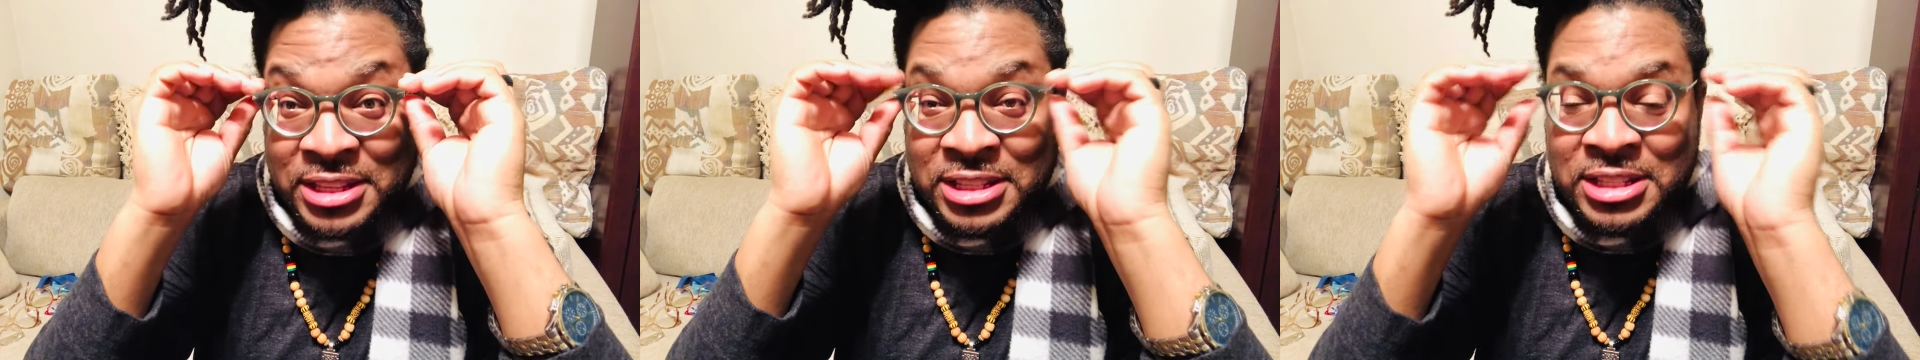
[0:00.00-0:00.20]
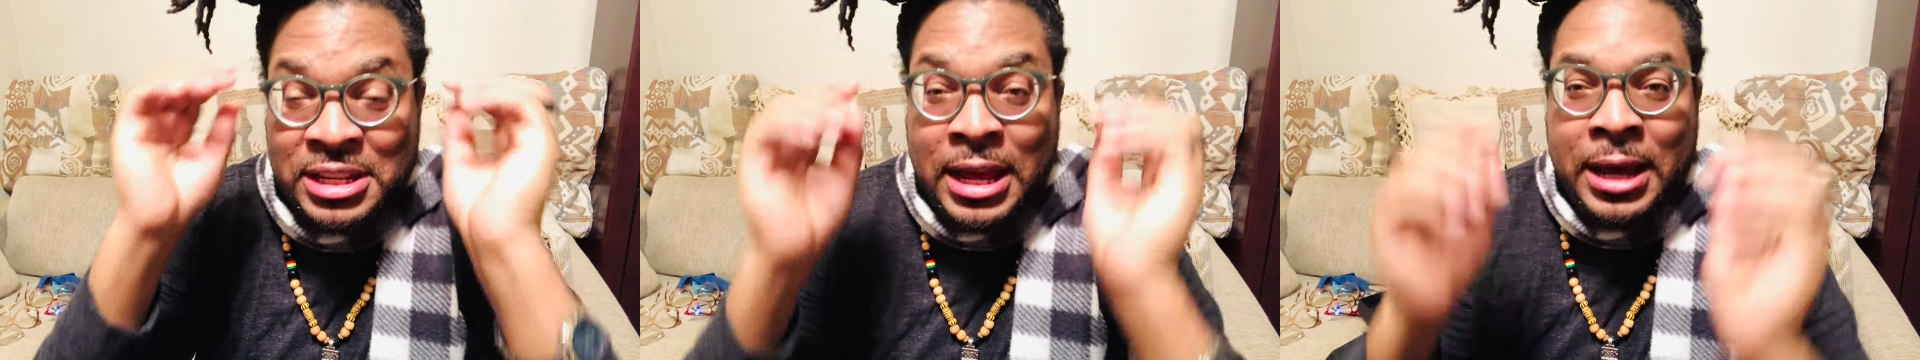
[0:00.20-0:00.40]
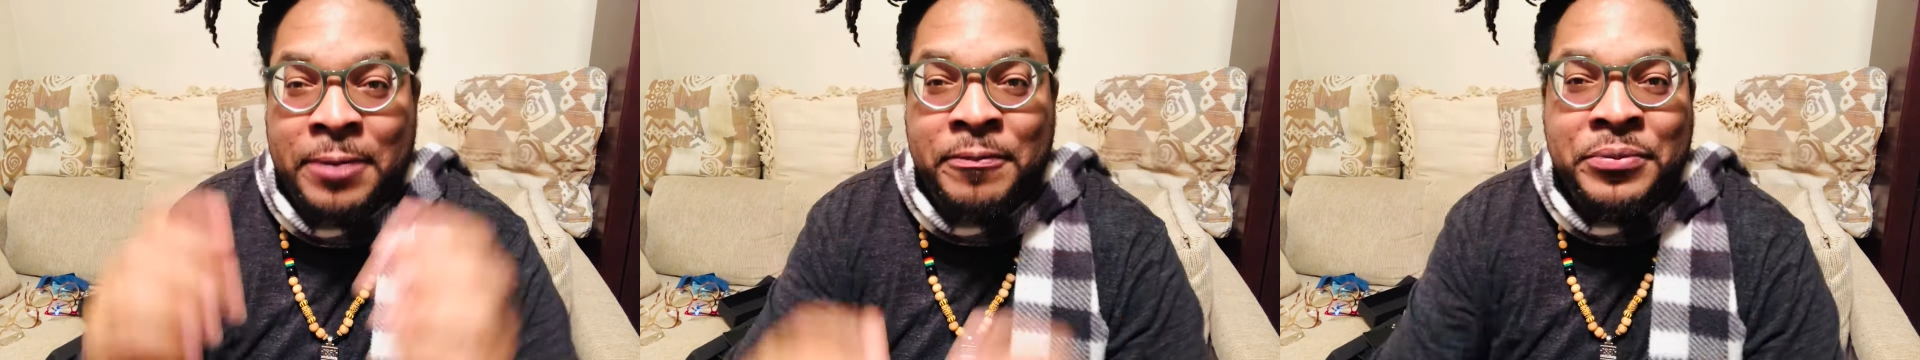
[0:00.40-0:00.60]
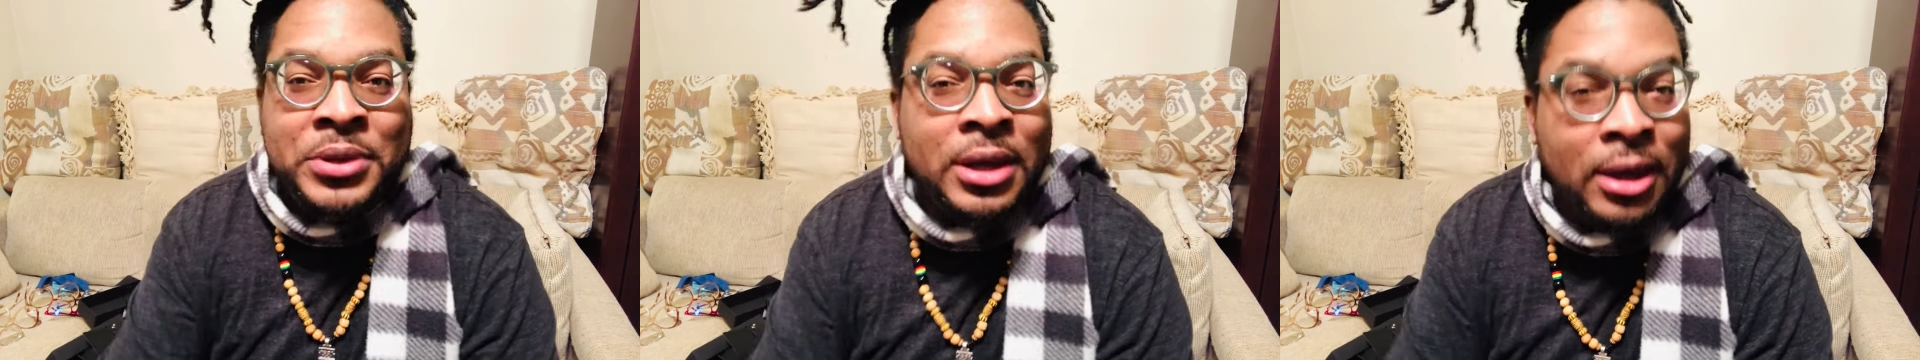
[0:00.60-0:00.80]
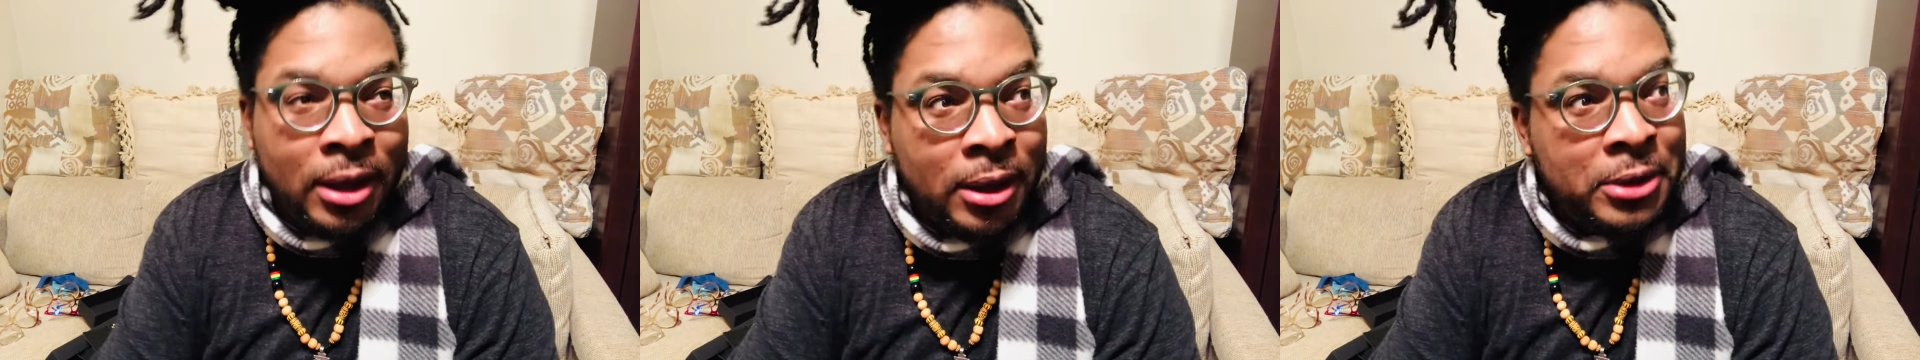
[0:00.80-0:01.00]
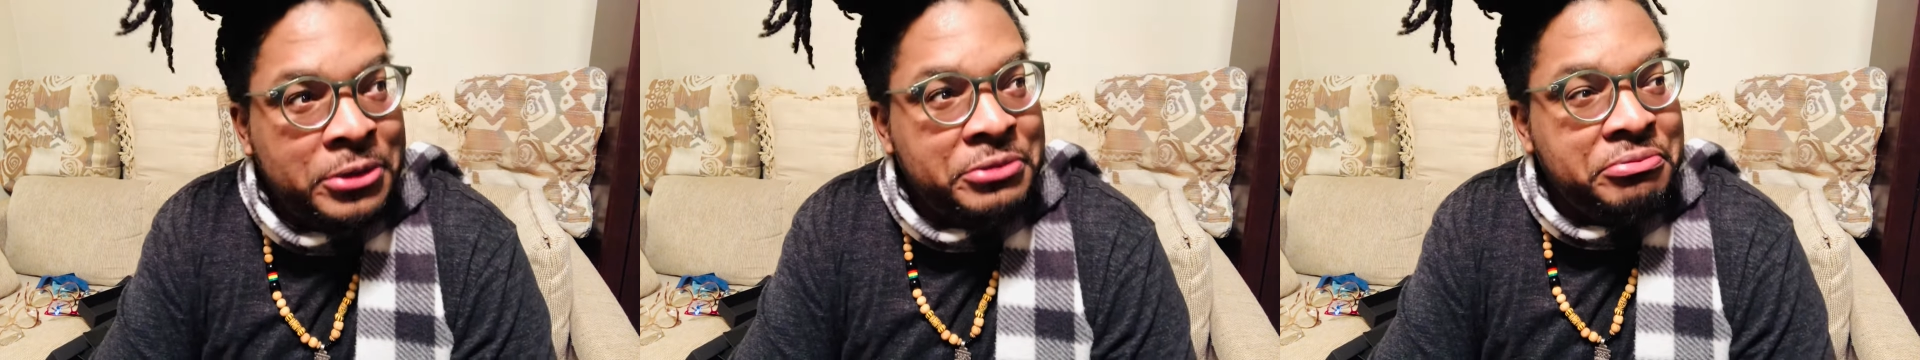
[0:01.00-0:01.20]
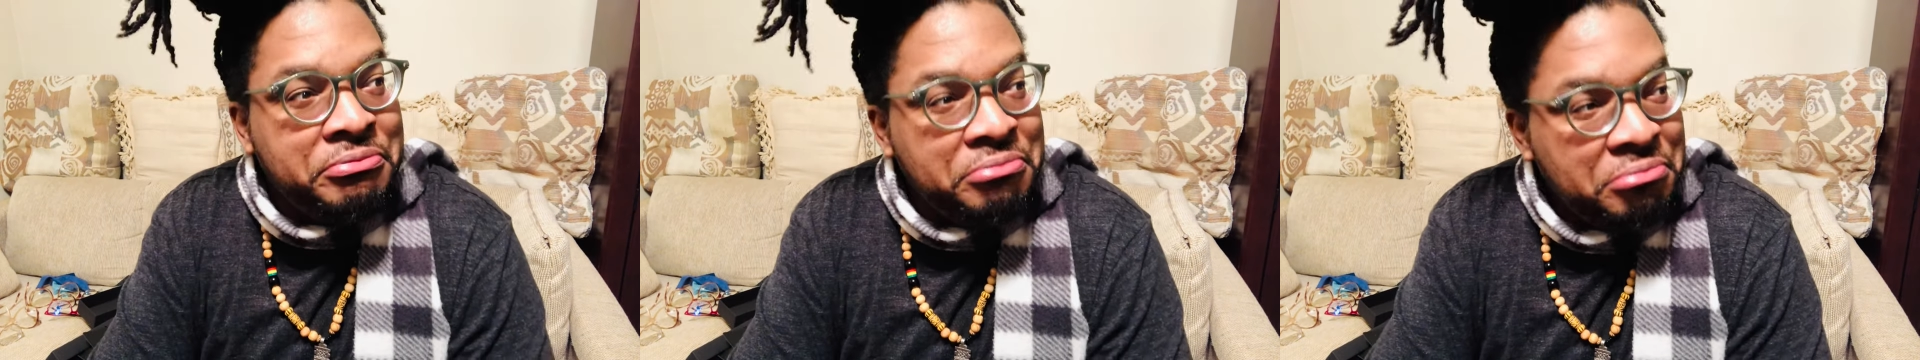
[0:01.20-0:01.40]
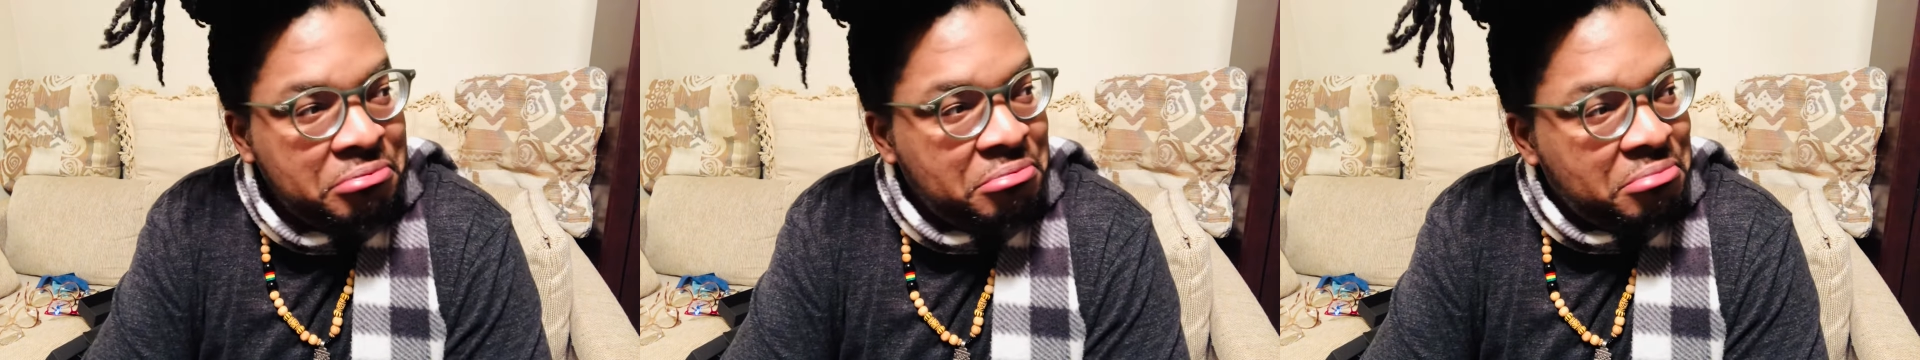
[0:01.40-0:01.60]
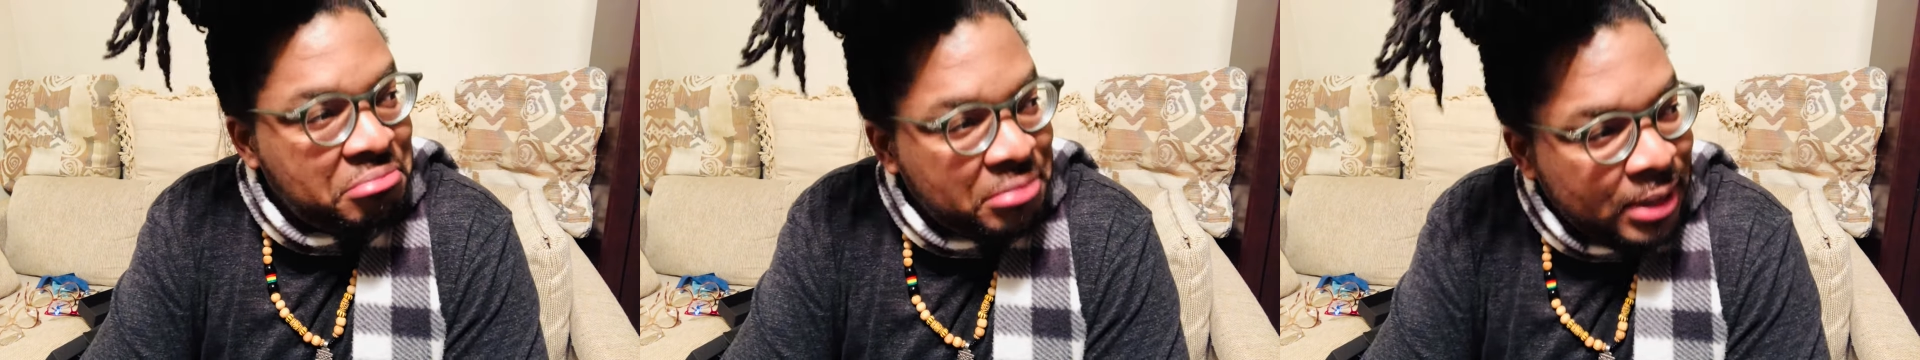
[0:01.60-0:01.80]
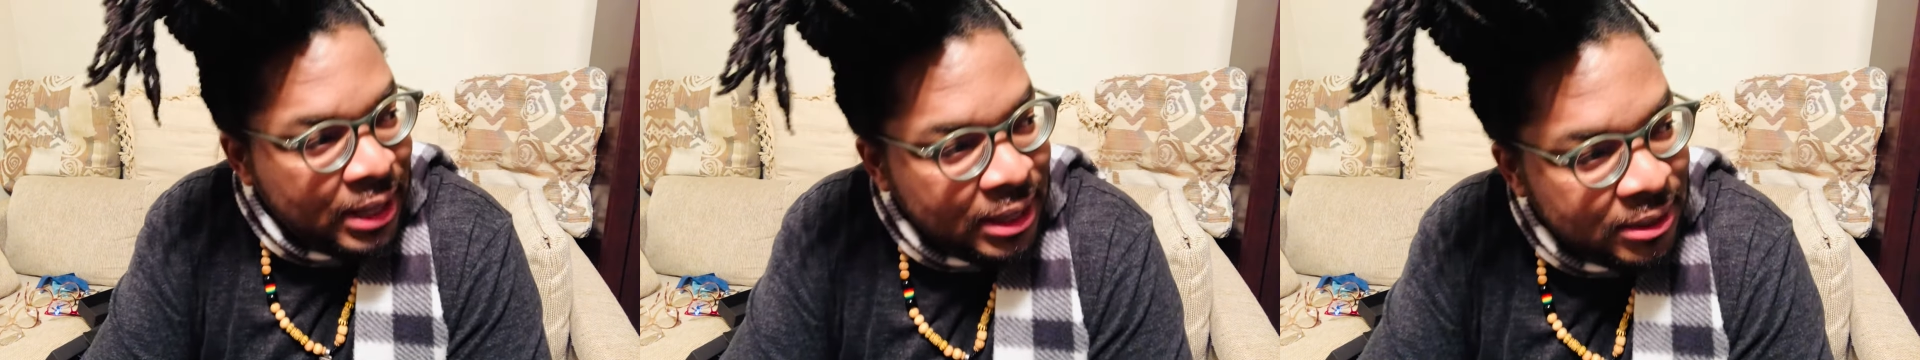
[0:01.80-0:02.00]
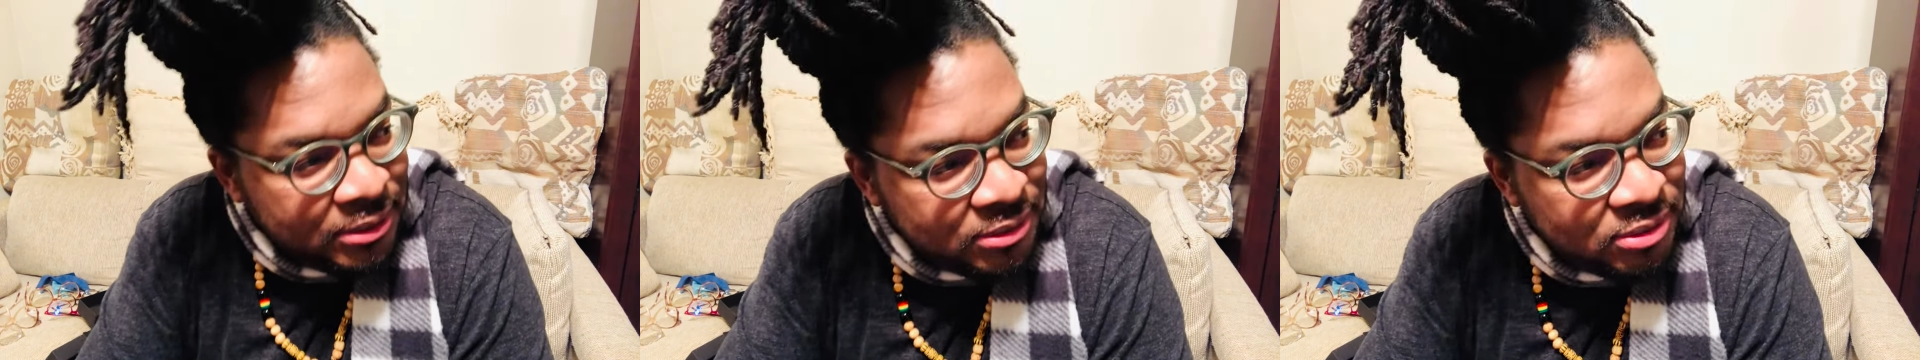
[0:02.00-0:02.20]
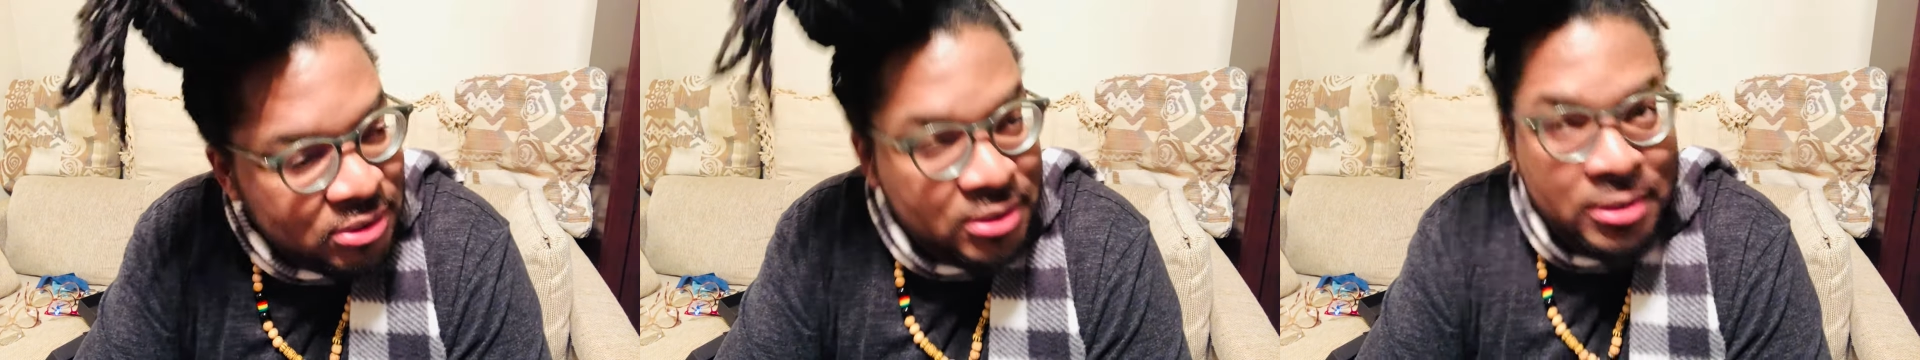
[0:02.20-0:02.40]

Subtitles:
time. Nice.